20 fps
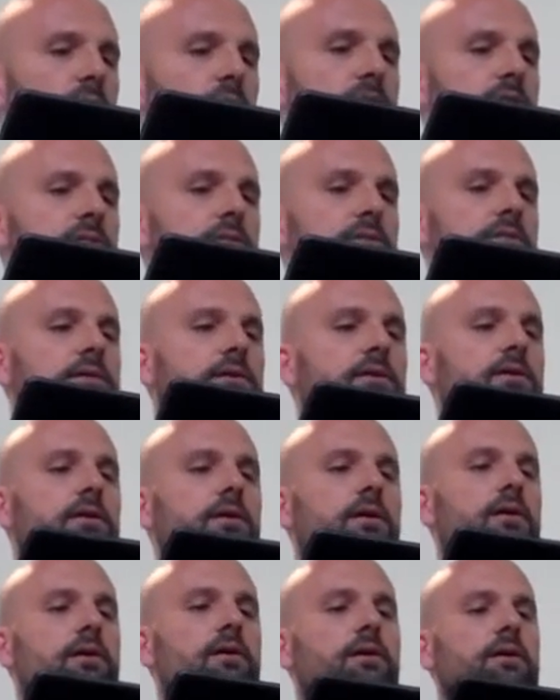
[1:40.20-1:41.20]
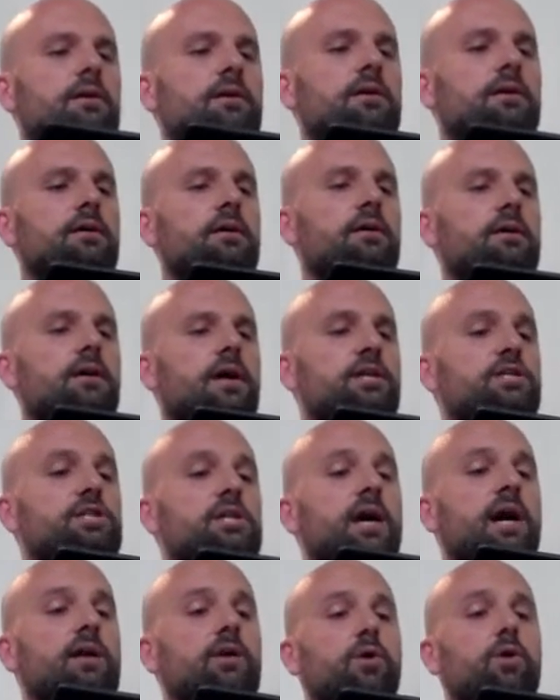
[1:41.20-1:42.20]
was. As she
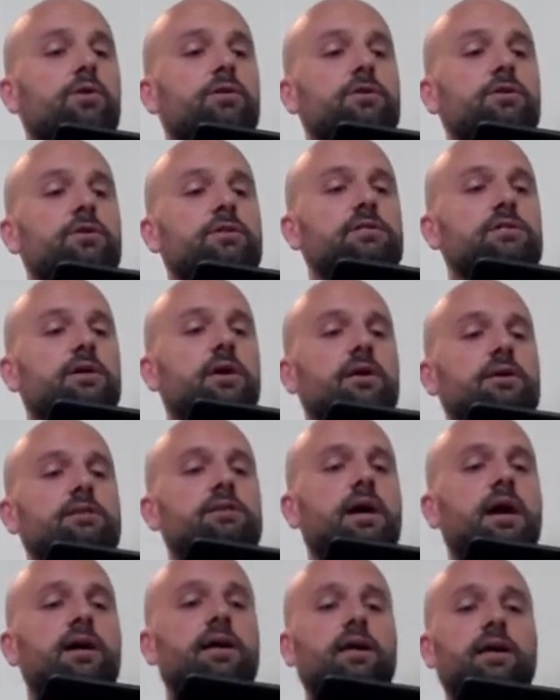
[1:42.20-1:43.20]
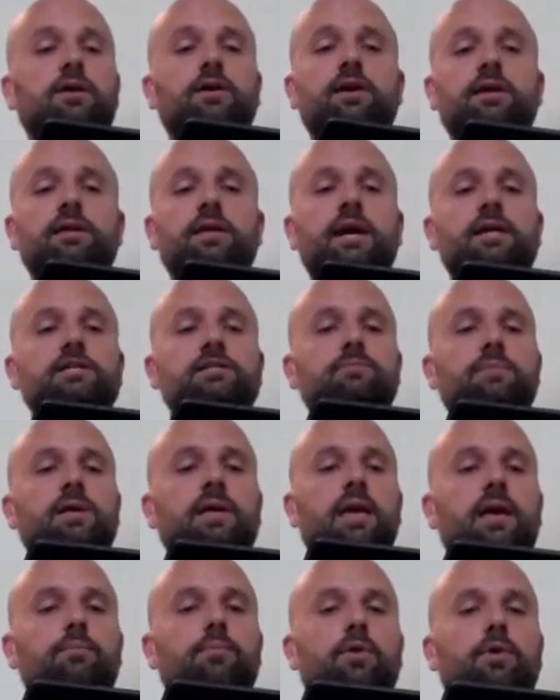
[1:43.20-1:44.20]
got older and started talking, her connection
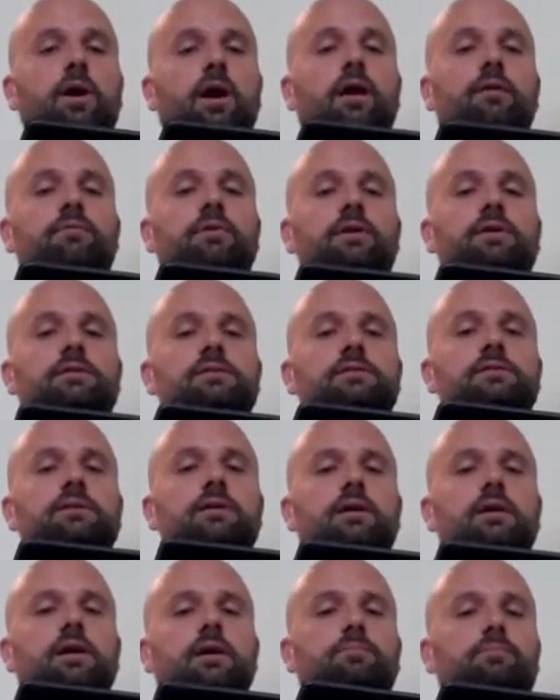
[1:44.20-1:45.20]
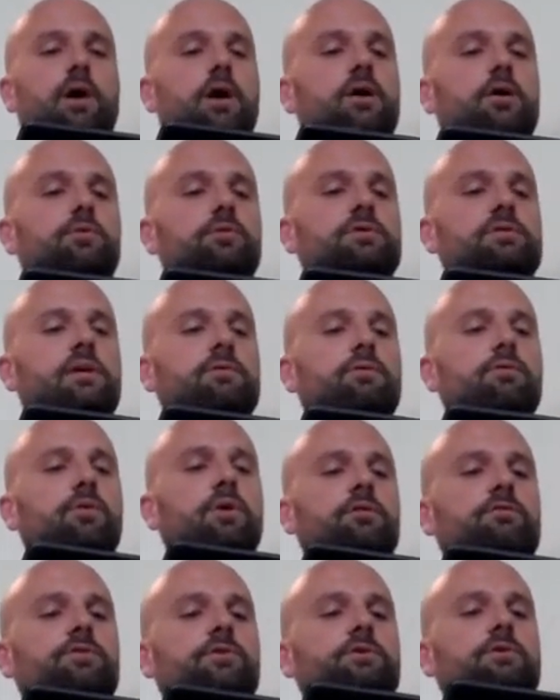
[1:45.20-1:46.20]
became more obvious. Margot was never
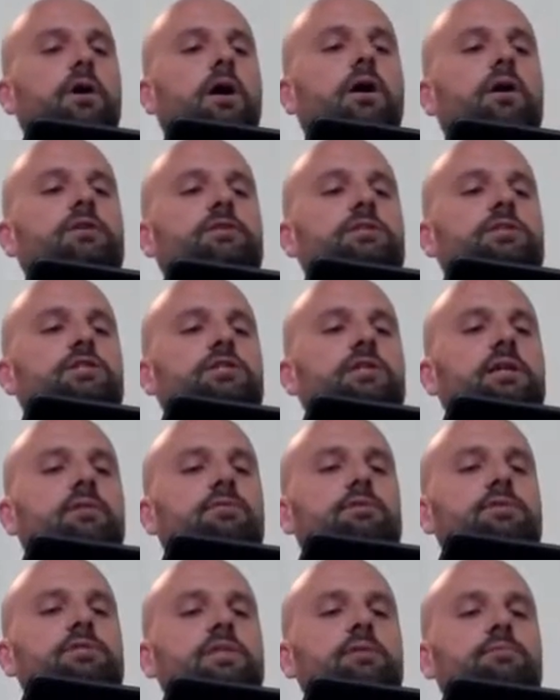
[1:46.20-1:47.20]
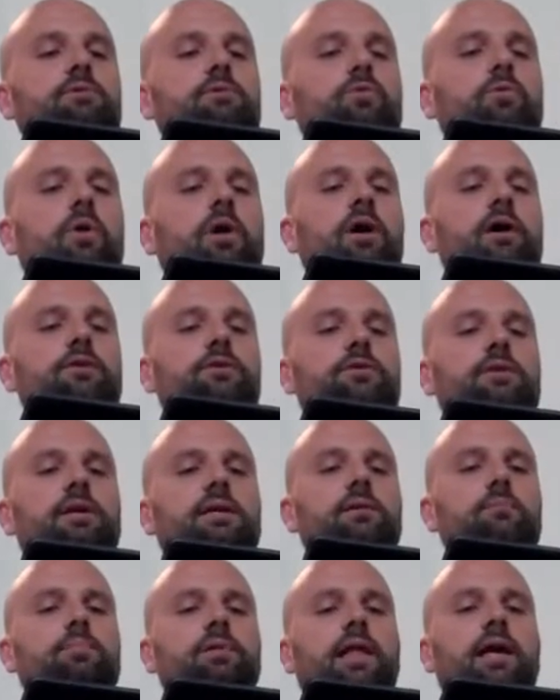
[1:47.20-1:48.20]
one for dolls, and she never seemed to want or
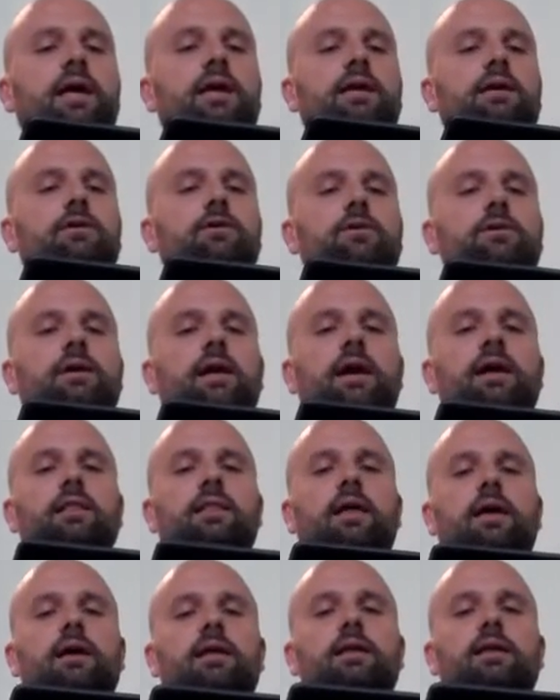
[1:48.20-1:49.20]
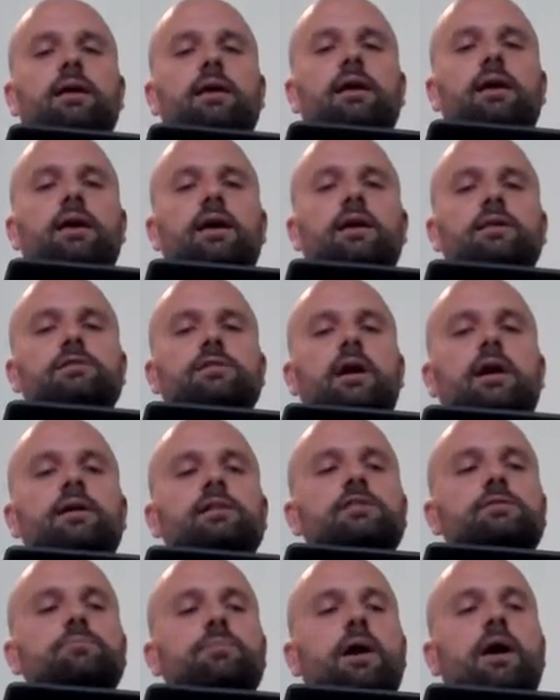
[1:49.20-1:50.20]
need a blanket or a nightlight. As long
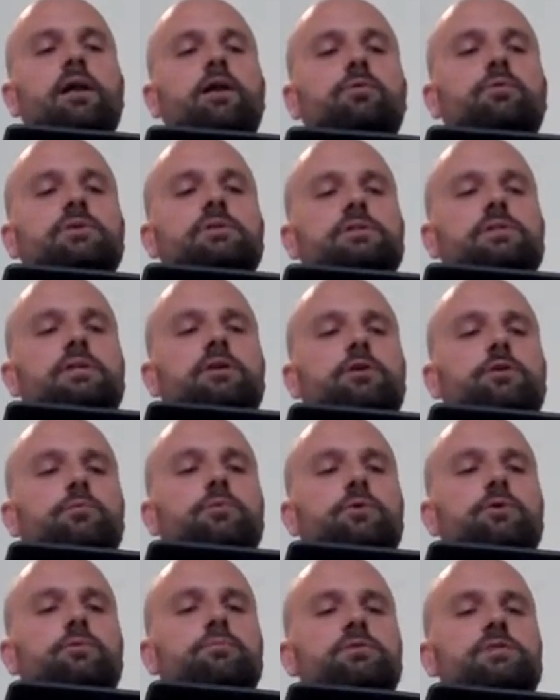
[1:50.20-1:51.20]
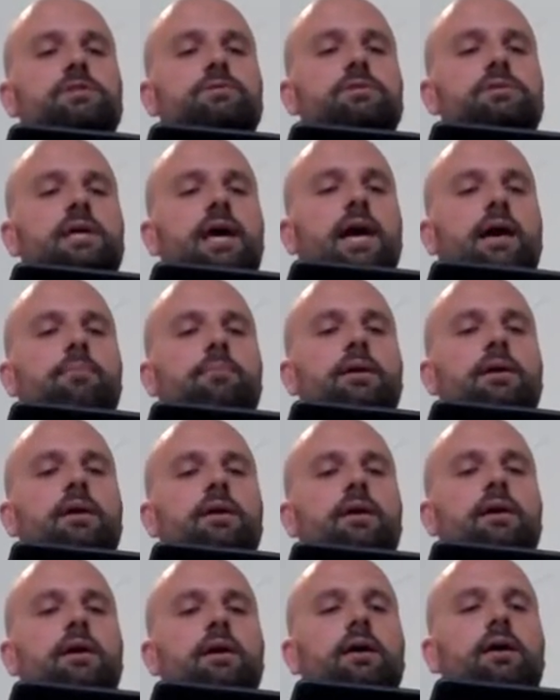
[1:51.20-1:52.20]
as the bottle was in her room, she was happy.
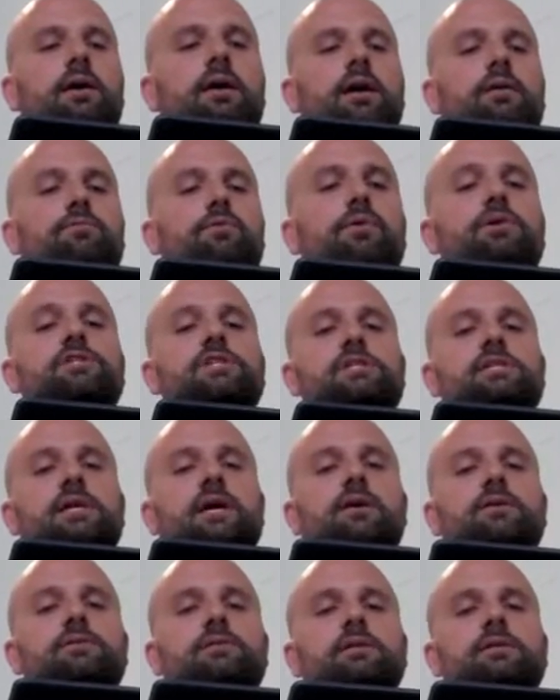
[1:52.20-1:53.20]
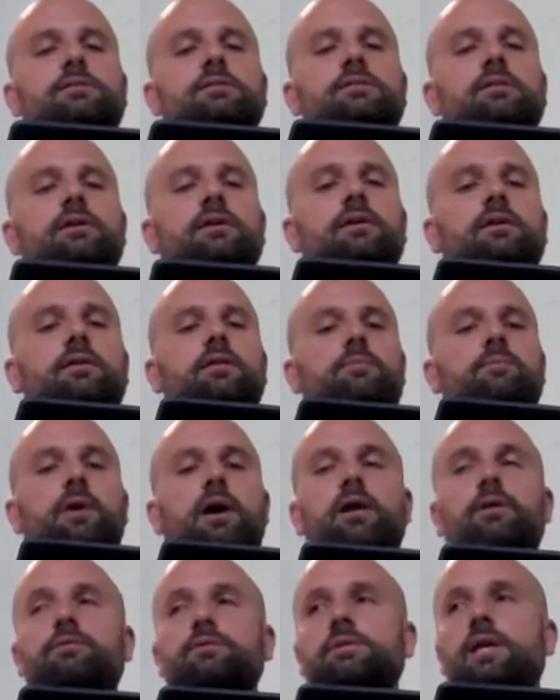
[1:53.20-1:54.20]
And for what she tells us, the
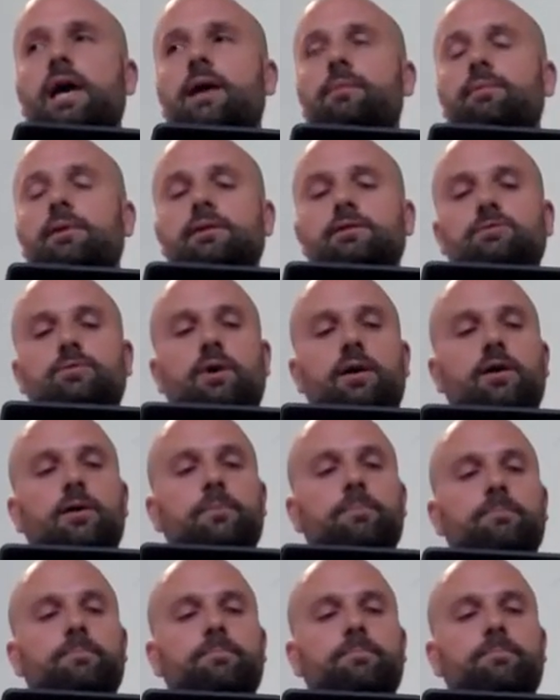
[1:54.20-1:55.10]
bottle was happy as well.